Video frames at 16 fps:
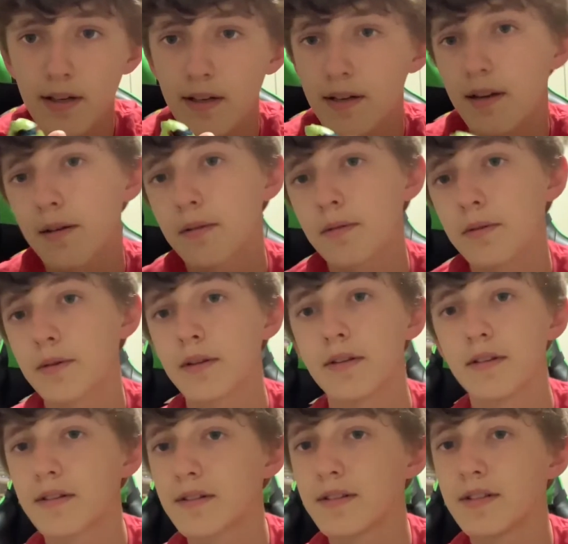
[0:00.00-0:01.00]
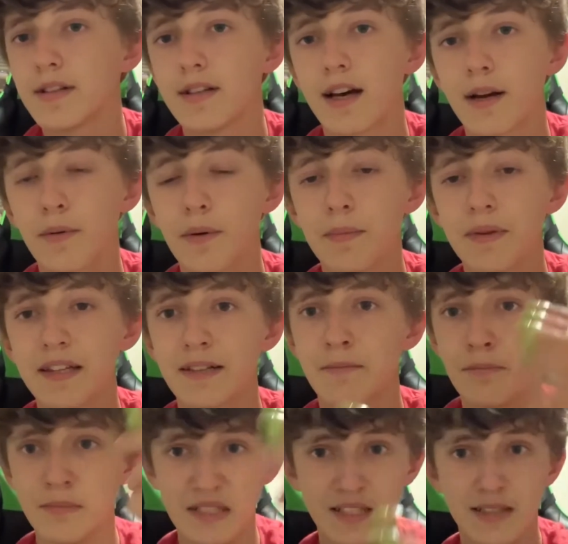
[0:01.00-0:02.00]
I don't know what to do. I don't want to be,
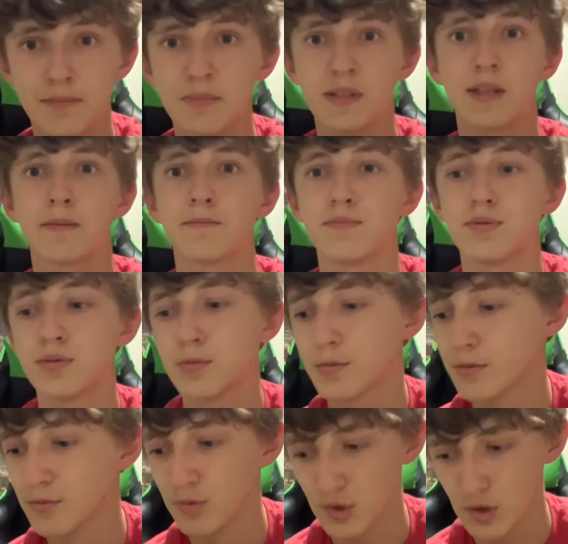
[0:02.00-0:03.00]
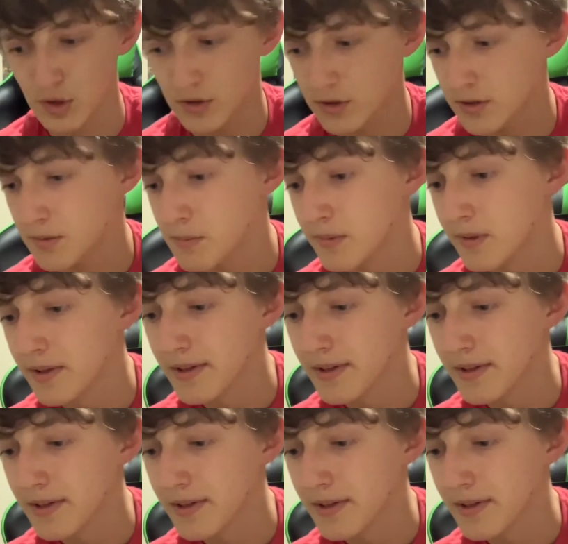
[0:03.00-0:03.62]
mean and be like, wake up.